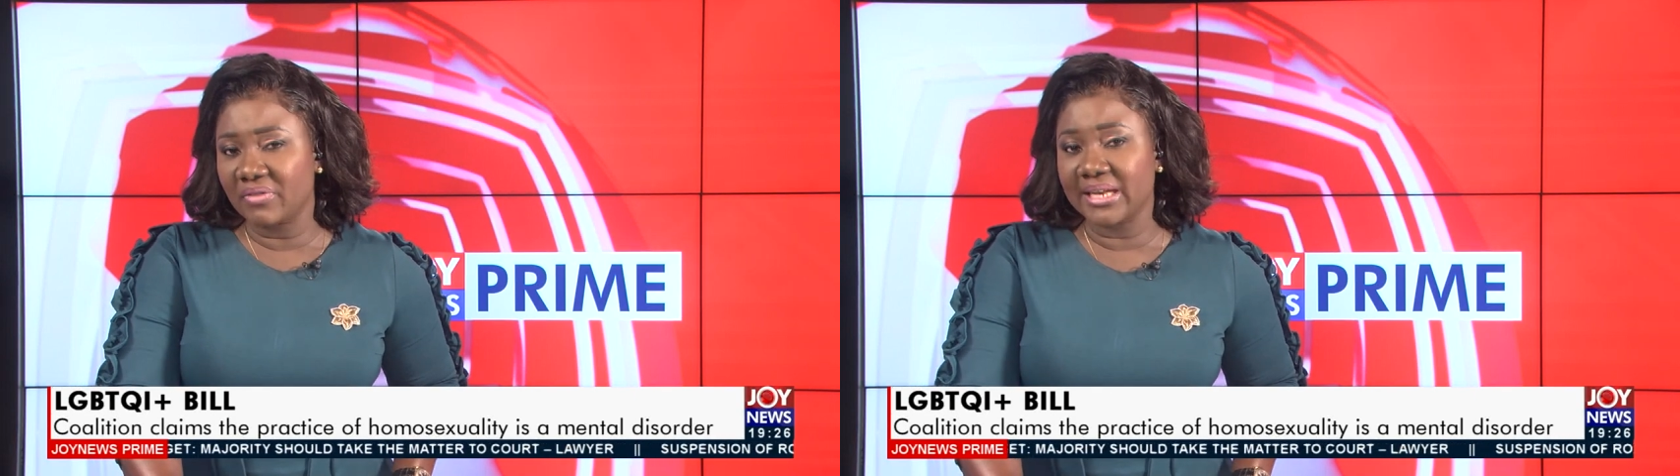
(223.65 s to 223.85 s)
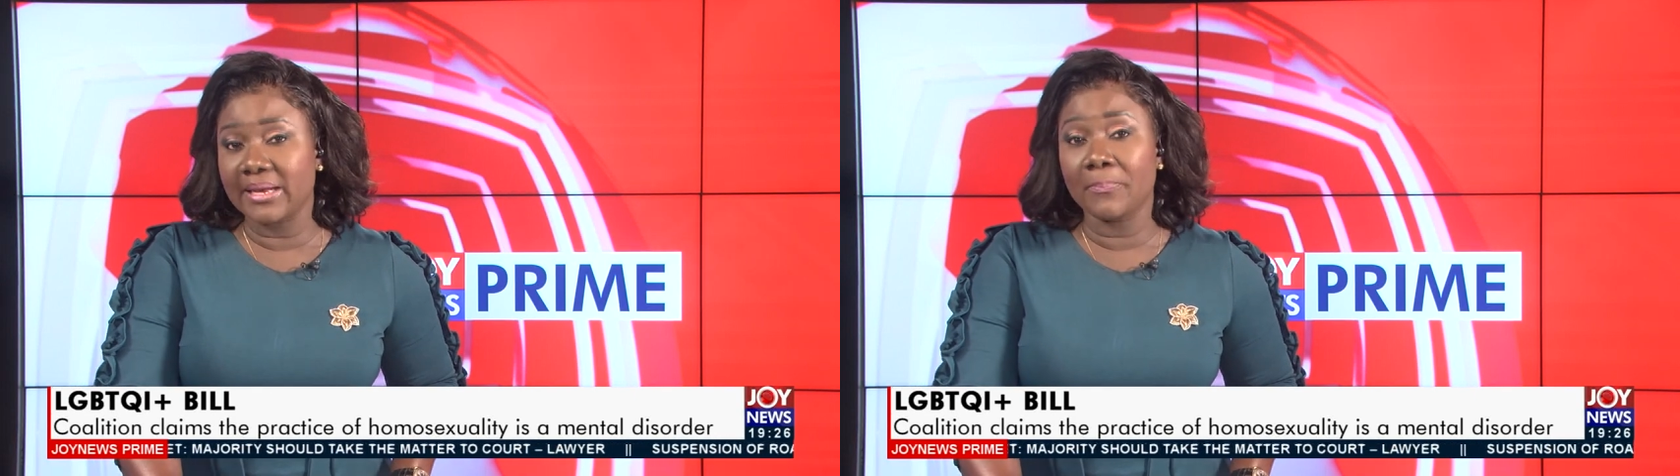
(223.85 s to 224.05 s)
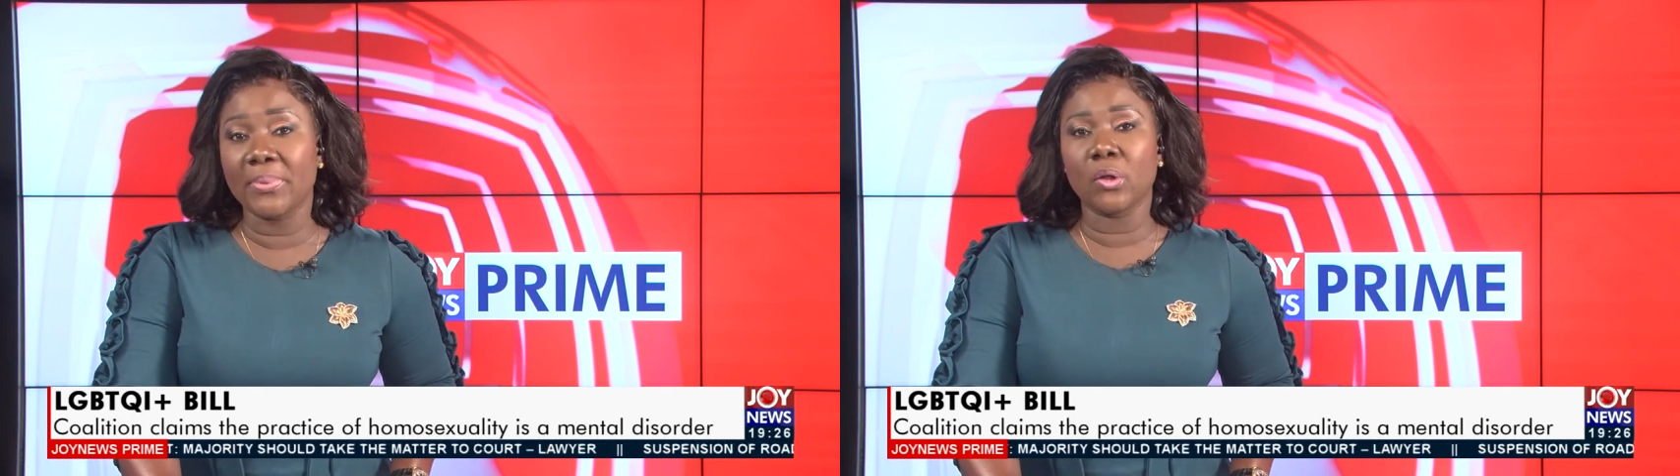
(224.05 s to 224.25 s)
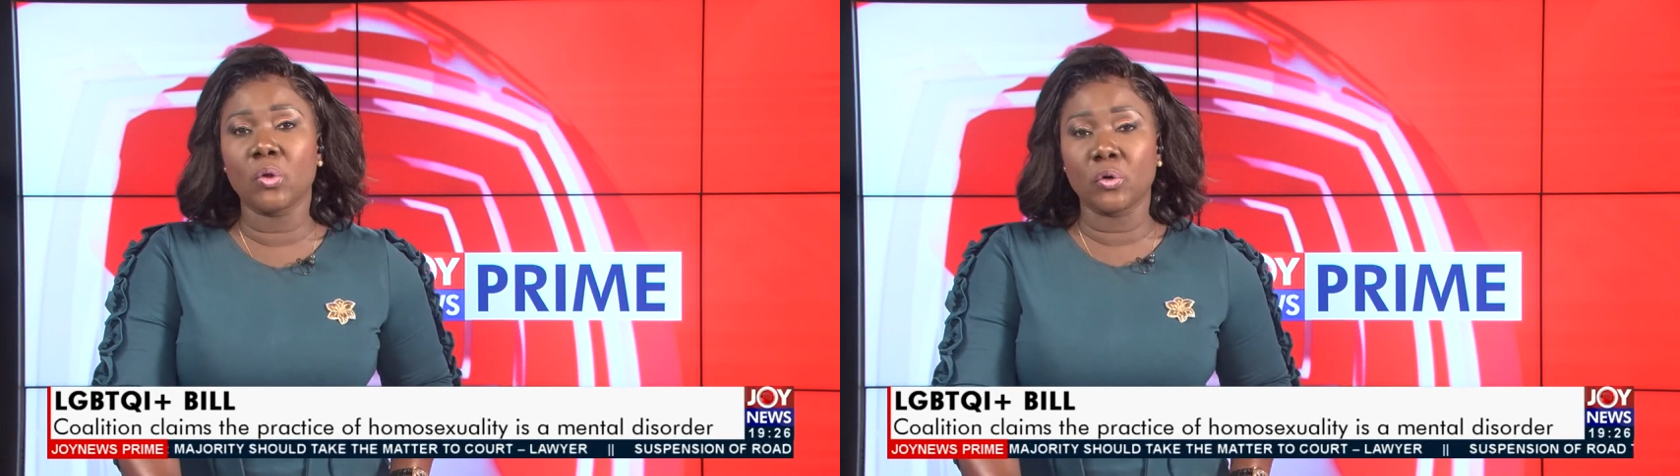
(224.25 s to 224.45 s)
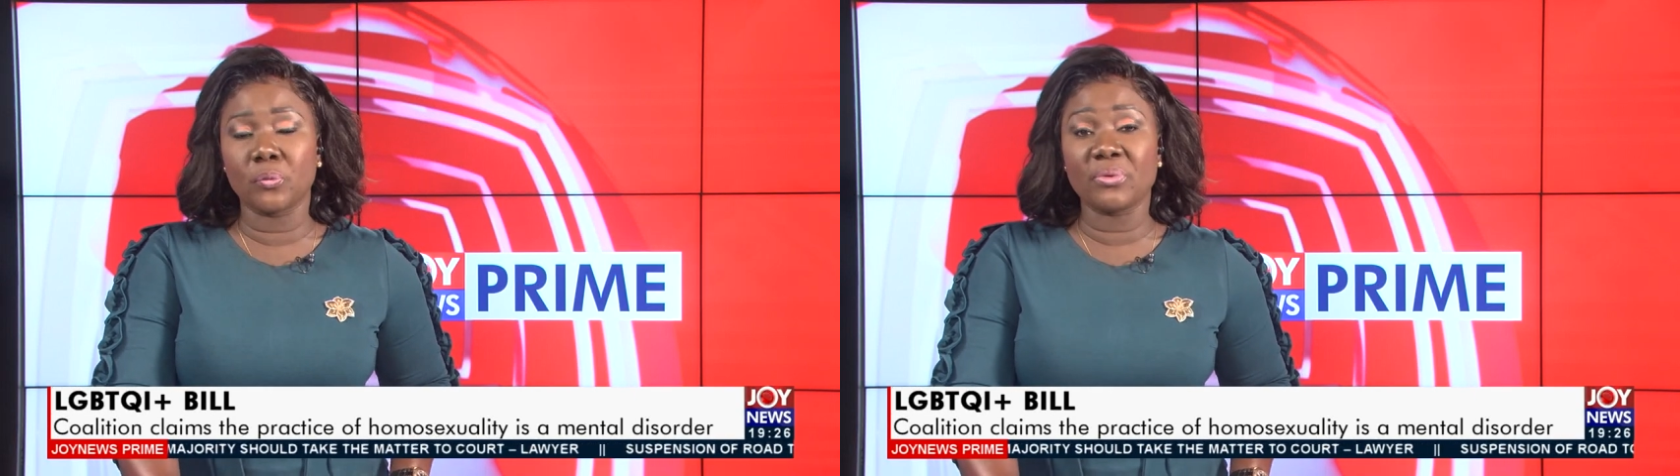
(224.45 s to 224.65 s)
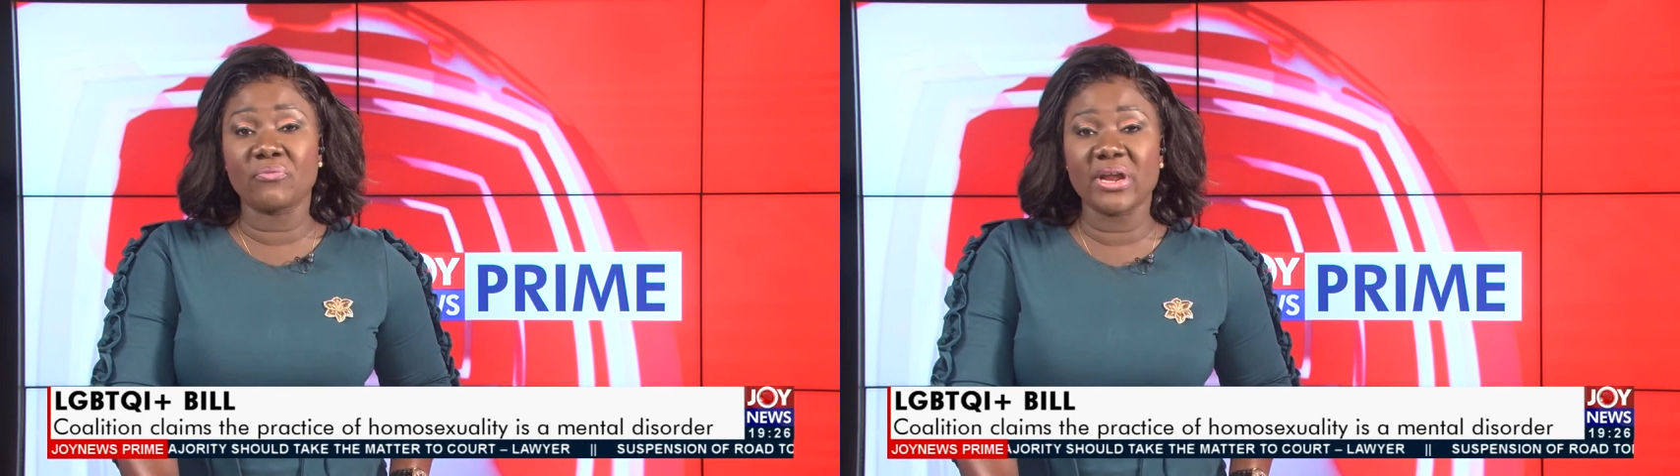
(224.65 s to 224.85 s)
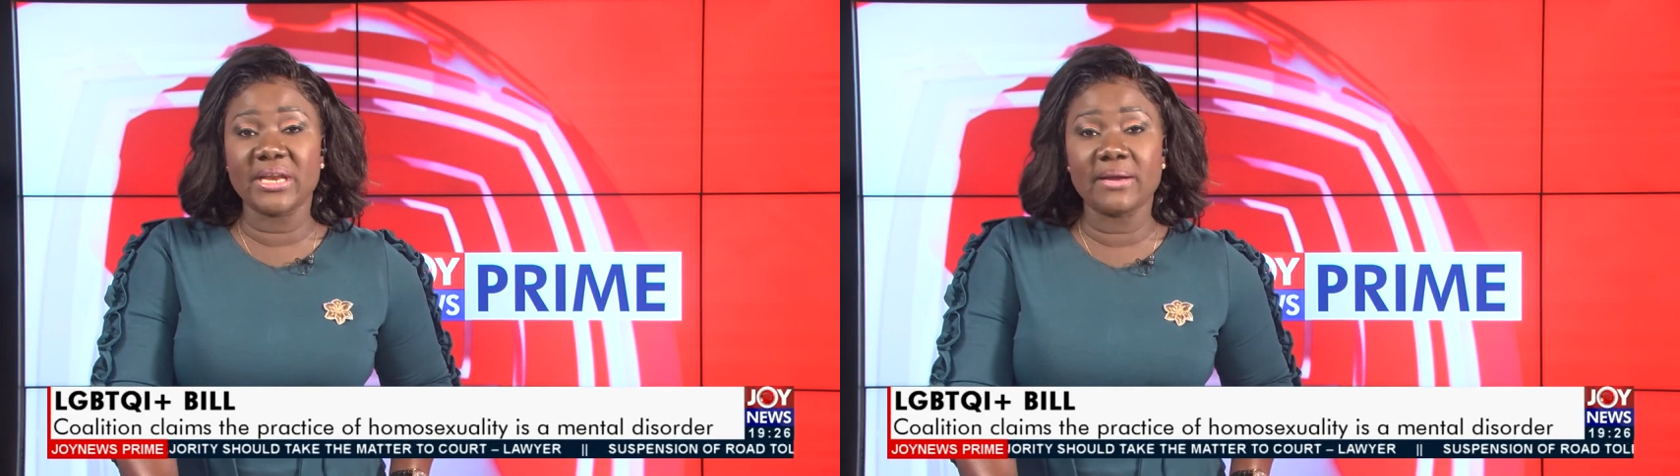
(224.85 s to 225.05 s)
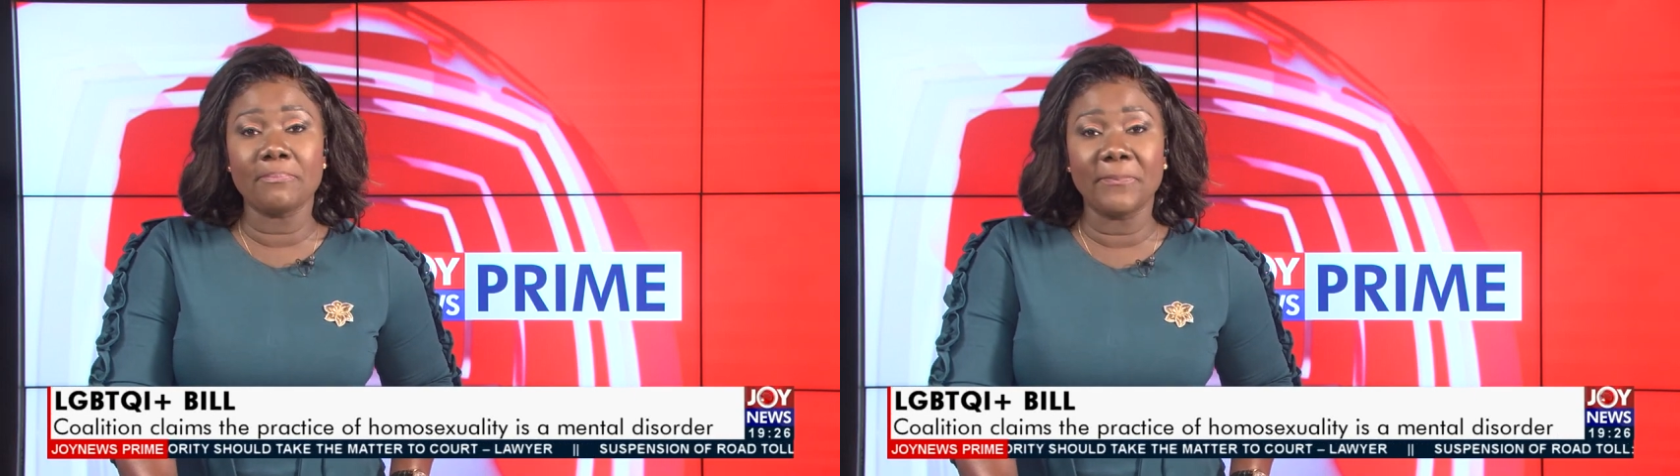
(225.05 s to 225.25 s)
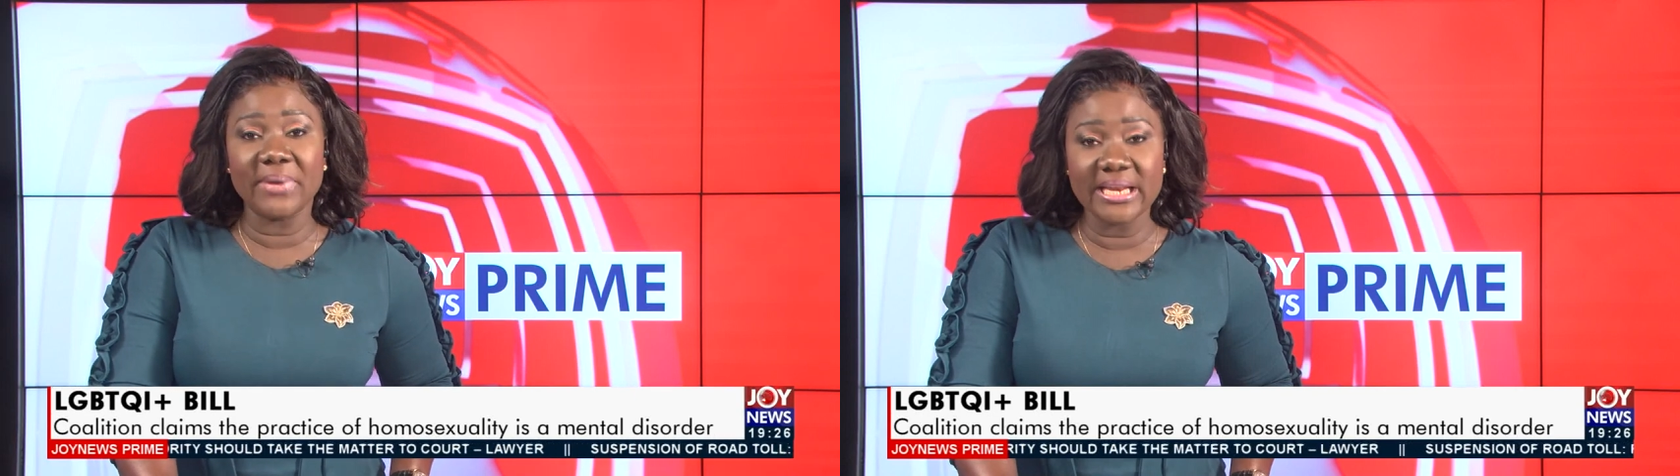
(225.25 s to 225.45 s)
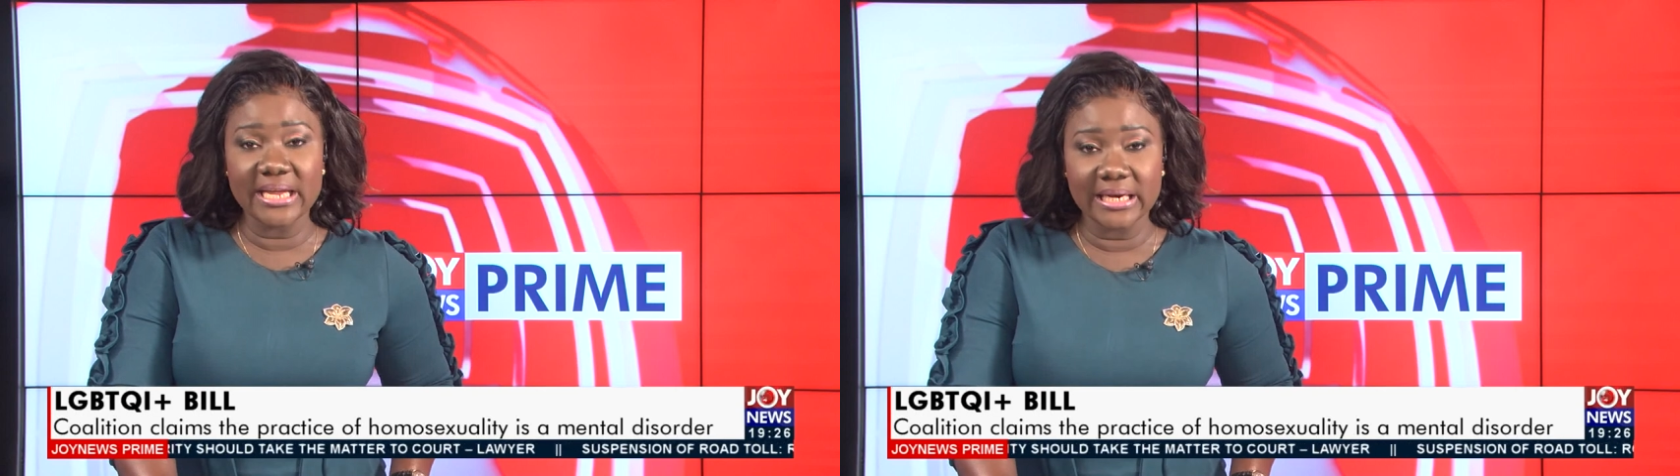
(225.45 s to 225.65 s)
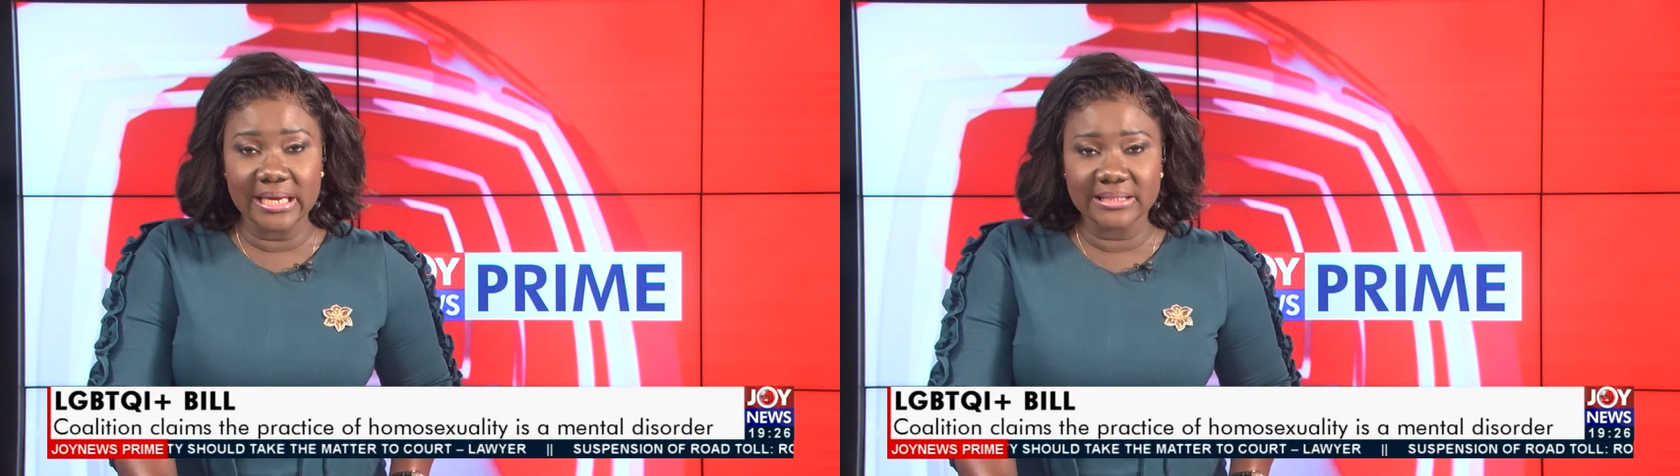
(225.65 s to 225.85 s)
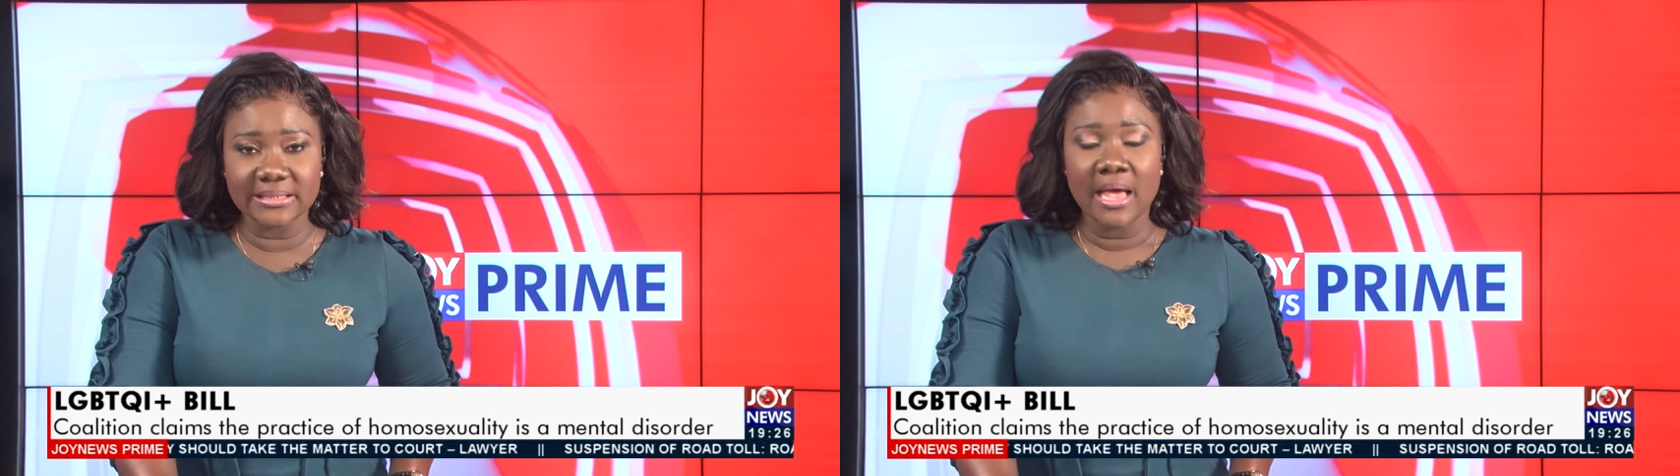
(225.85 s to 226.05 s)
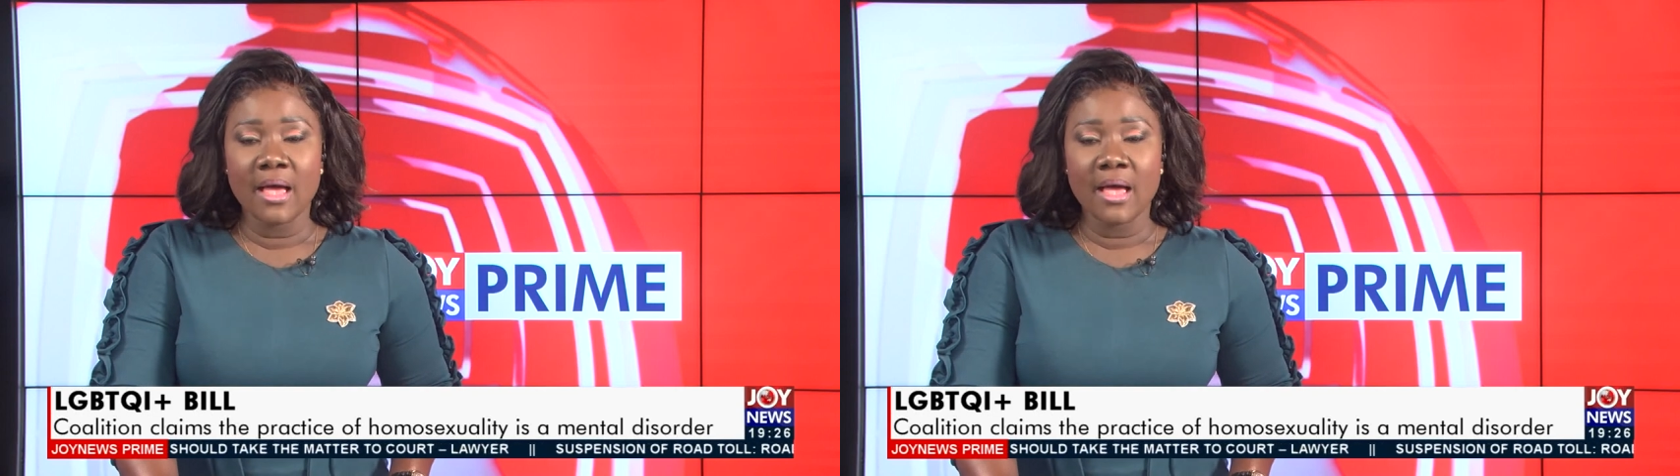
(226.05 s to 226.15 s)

that the bill could be rendered meaningless